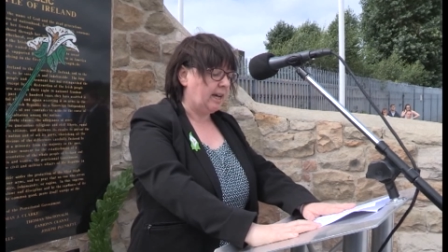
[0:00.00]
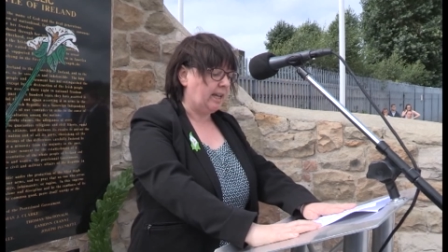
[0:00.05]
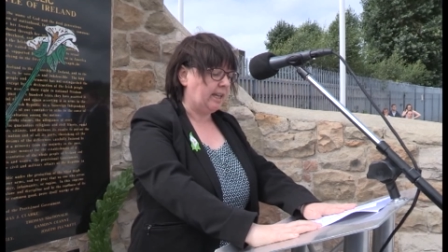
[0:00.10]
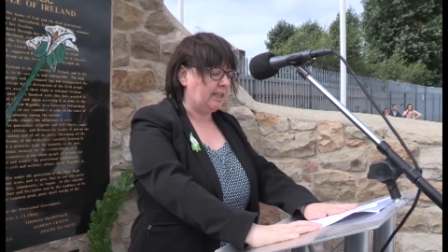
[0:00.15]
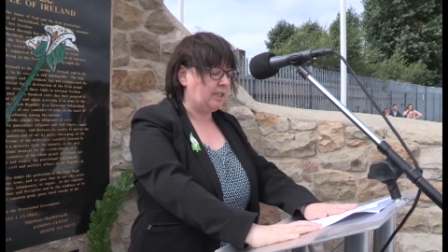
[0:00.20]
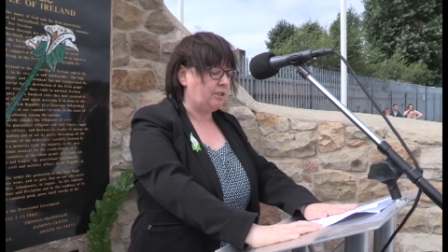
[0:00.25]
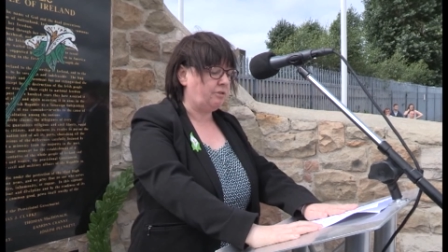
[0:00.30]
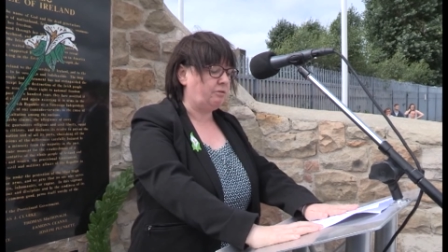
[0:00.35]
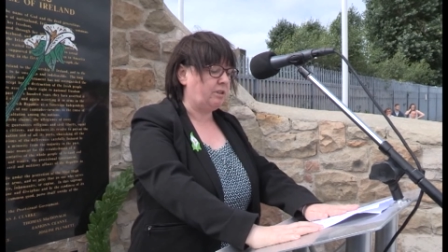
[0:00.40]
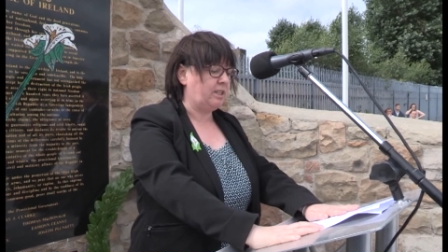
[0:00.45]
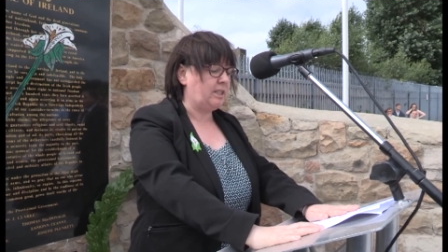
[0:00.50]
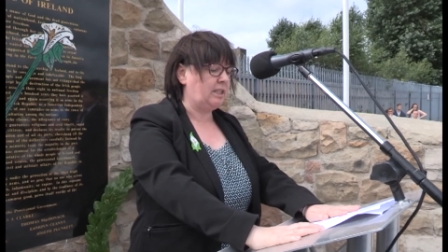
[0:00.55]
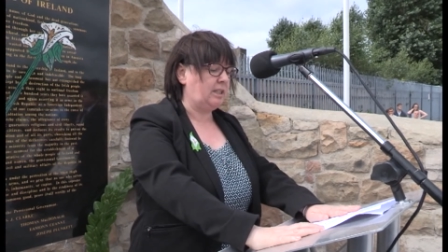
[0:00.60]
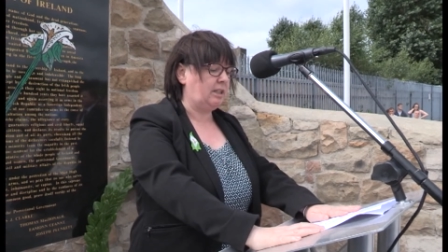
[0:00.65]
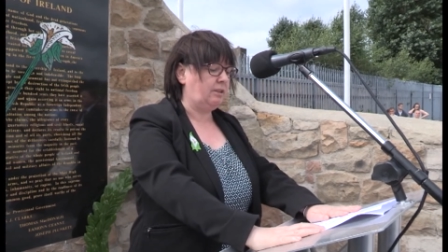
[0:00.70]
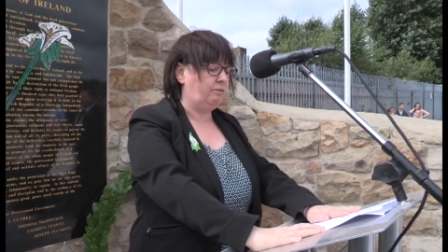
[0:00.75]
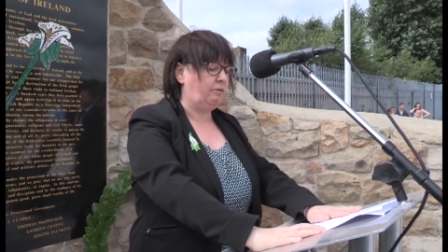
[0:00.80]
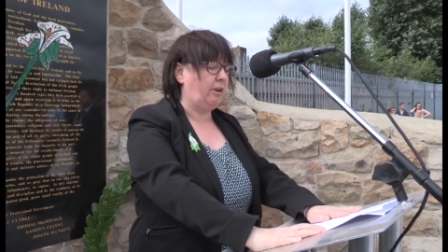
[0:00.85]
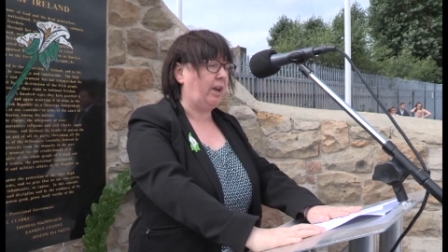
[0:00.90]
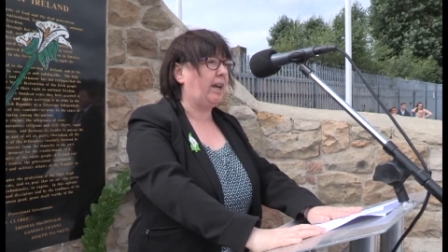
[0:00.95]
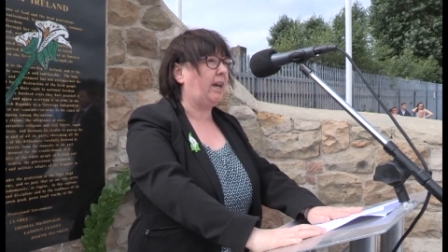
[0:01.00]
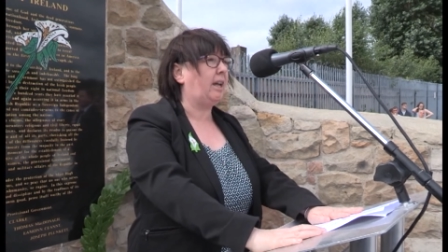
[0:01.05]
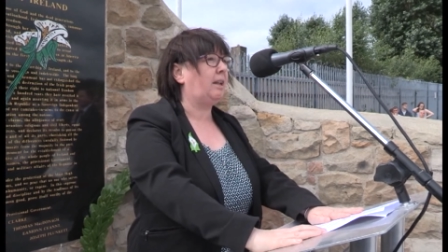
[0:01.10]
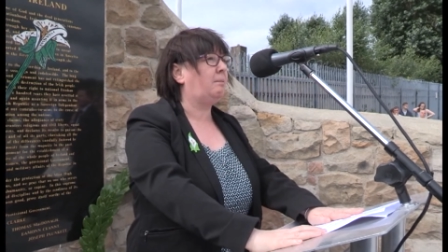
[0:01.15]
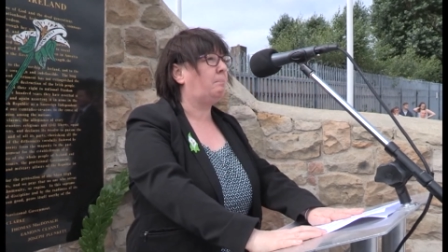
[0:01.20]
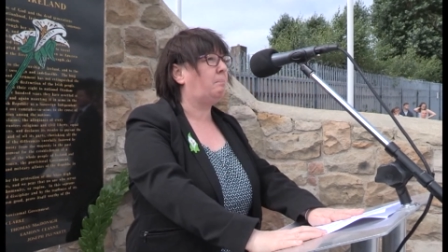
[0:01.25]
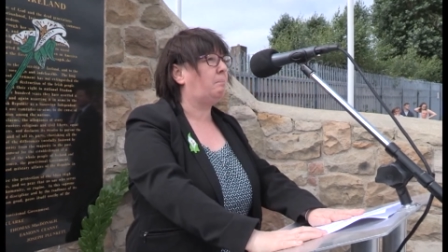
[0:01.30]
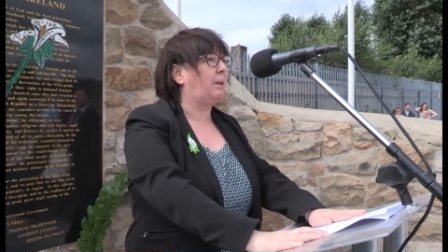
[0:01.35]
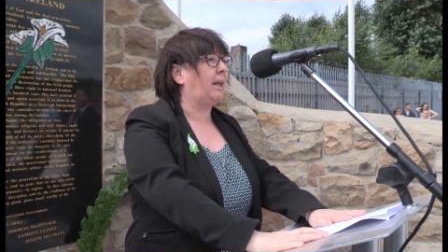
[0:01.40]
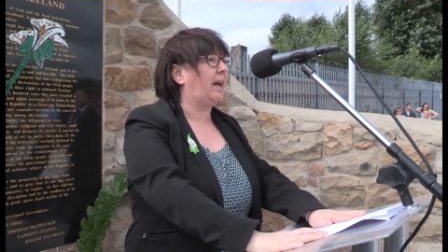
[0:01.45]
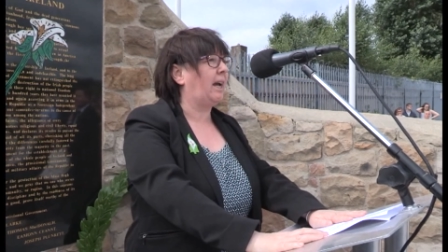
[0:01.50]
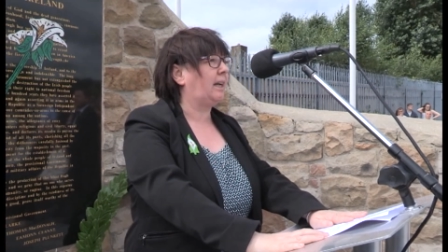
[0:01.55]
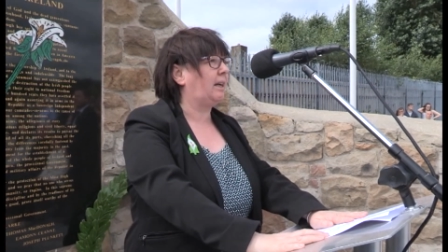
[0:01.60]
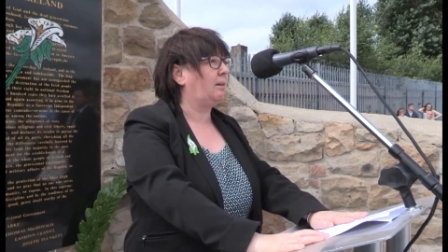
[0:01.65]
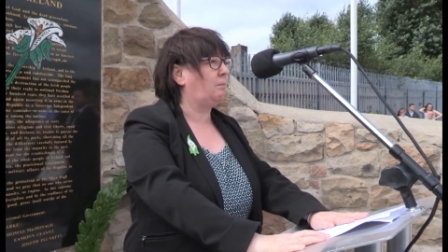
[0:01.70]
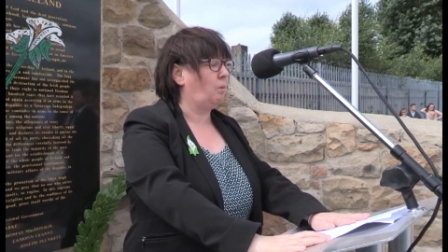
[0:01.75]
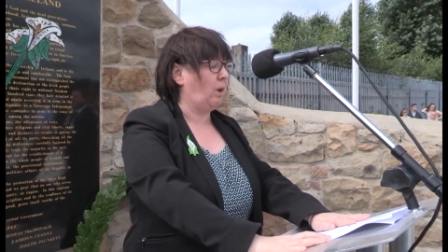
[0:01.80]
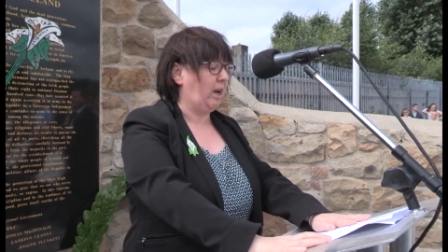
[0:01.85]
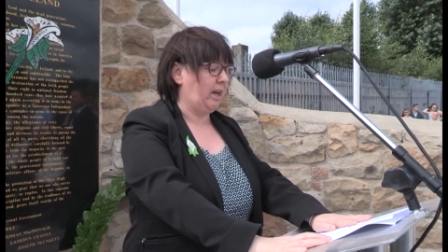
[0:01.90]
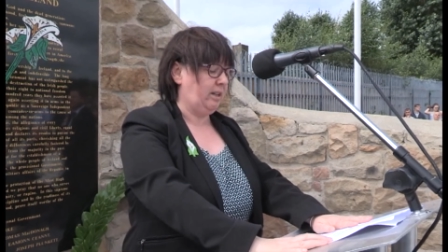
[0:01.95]
It has risen in red,
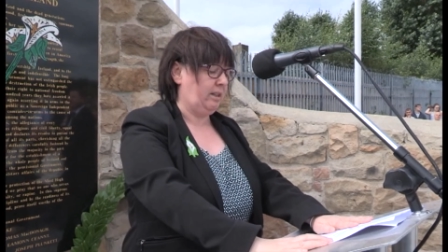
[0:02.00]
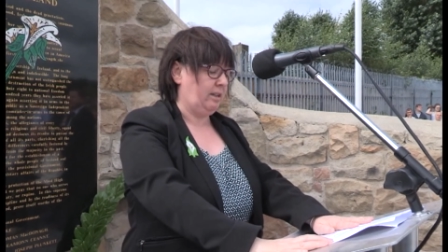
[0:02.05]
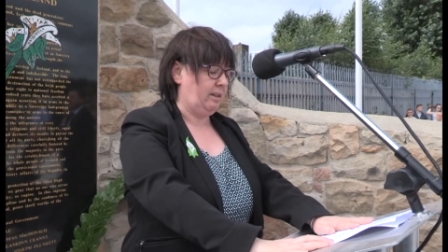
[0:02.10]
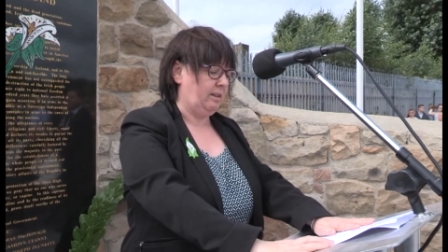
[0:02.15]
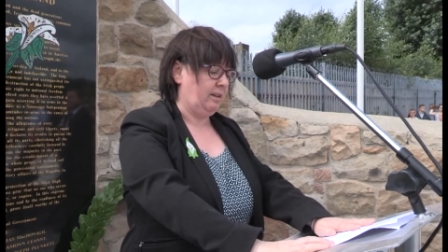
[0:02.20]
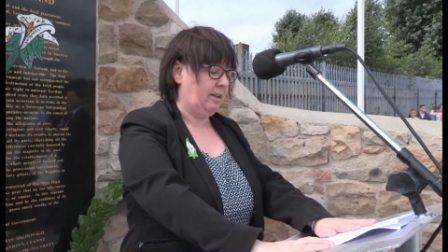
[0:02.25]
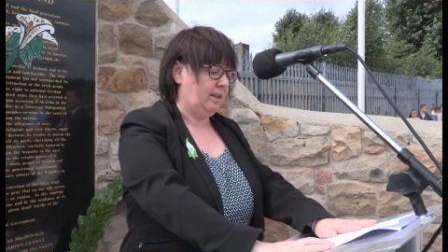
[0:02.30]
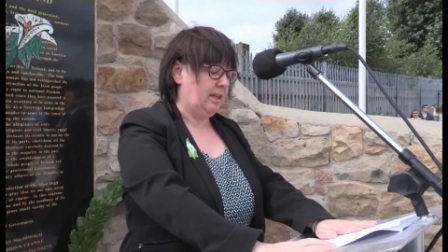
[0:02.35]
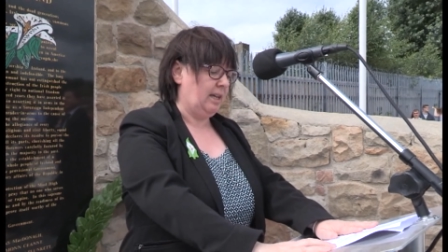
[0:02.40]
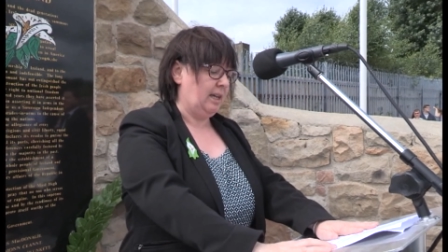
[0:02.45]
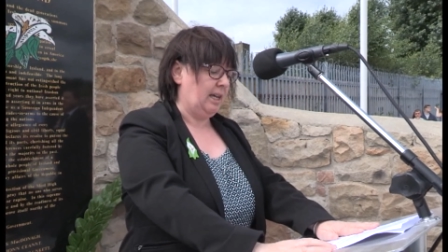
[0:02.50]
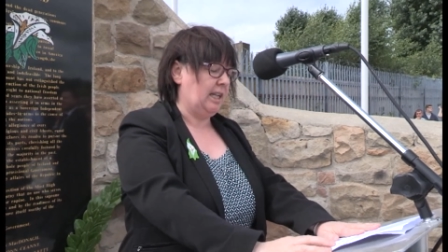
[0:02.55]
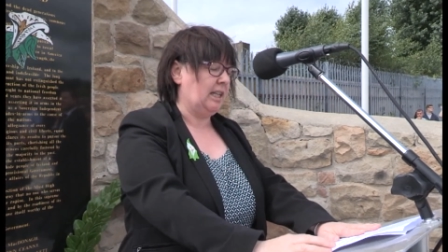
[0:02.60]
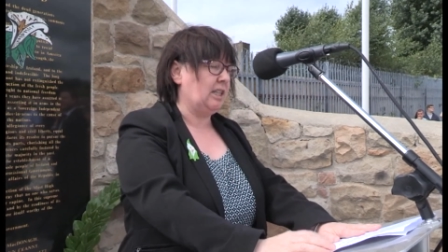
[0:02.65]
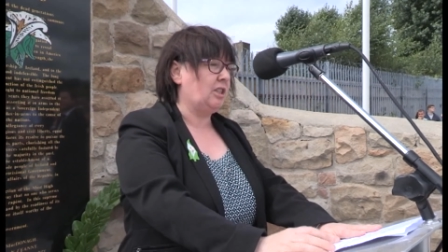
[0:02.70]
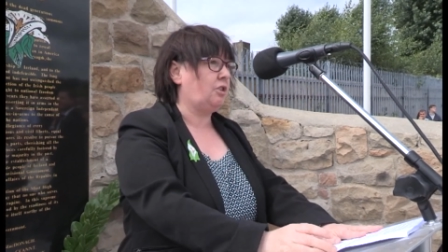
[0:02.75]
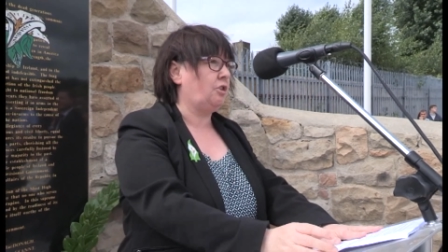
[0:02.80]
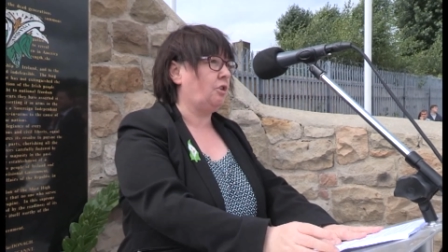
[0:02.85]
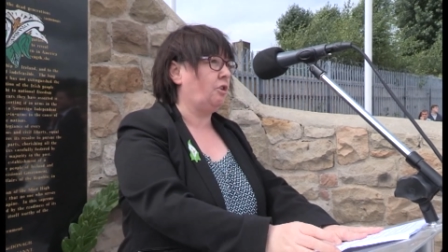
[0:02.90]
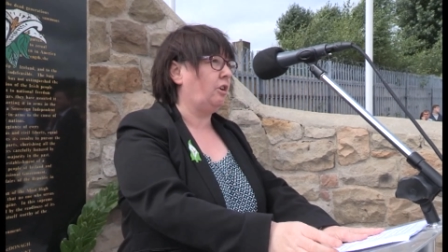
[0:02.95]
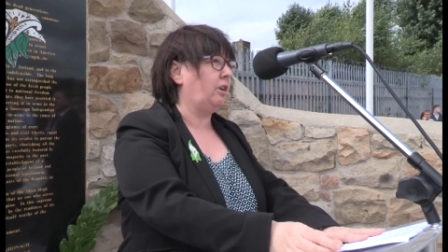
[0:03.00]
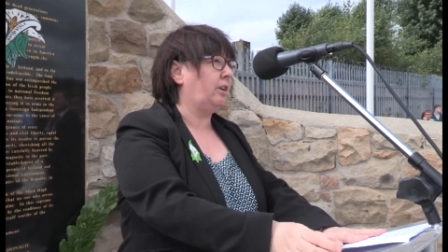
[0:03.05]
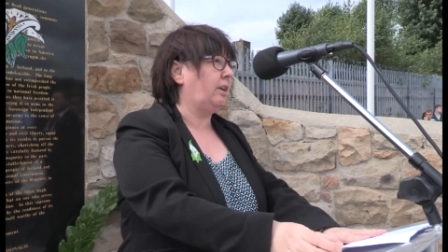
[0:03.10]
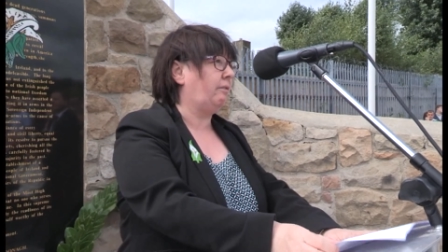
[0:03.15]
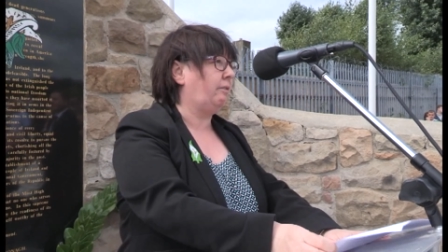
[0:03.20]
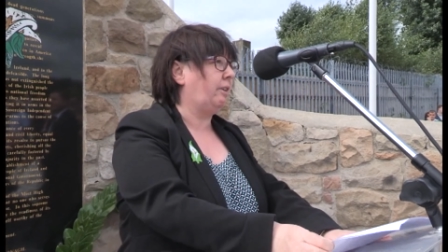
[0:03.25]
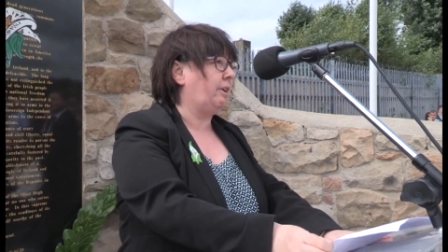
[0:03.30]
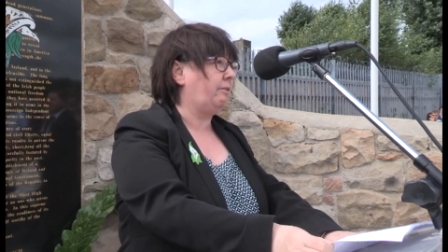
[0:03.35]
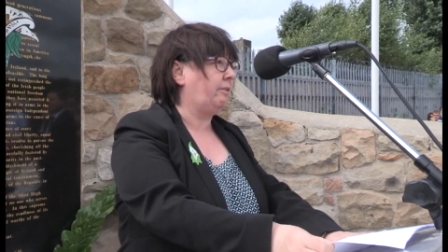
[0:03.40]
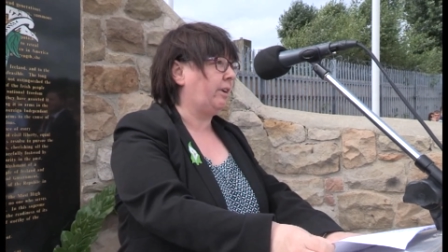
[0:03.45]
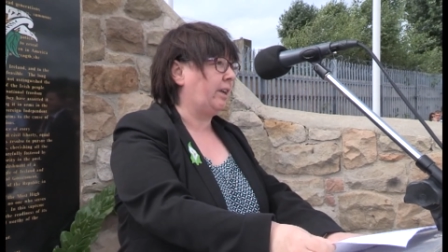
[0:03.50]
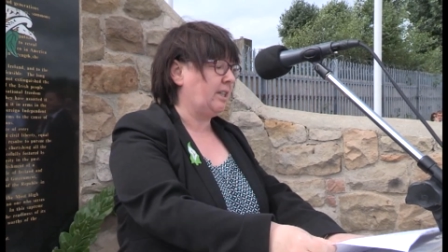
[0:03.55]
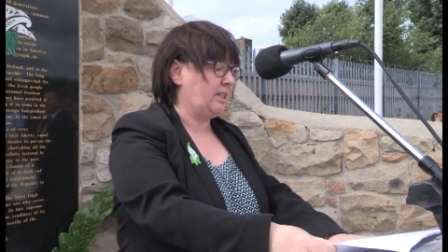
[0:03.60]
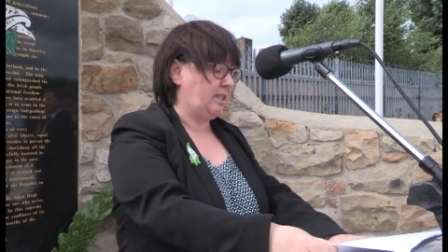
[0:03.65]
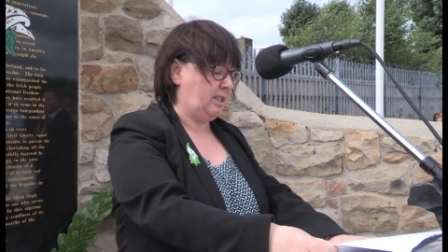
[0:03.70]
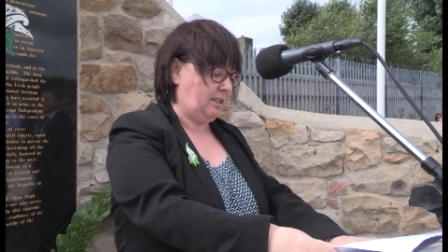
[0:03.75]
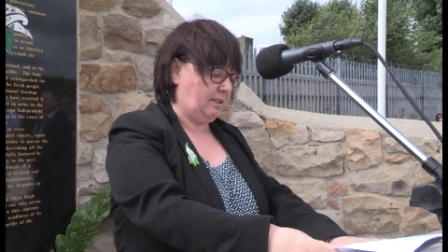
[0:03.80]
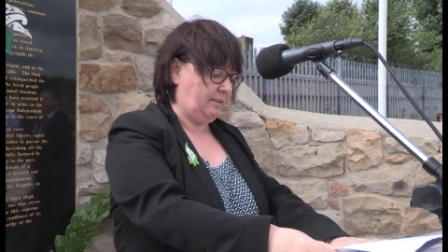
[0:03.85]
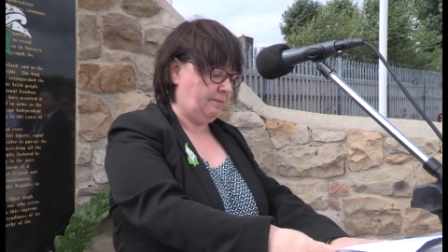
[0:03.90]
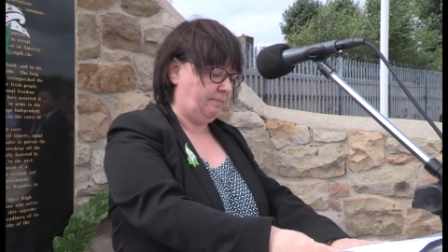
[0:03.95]
black and white. It is there in every
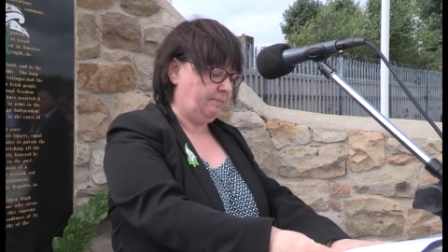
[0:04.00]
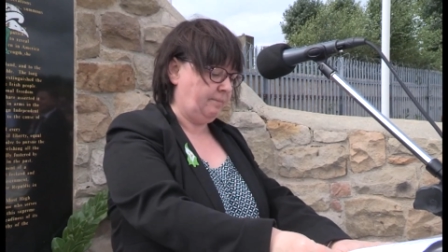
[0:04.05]
race.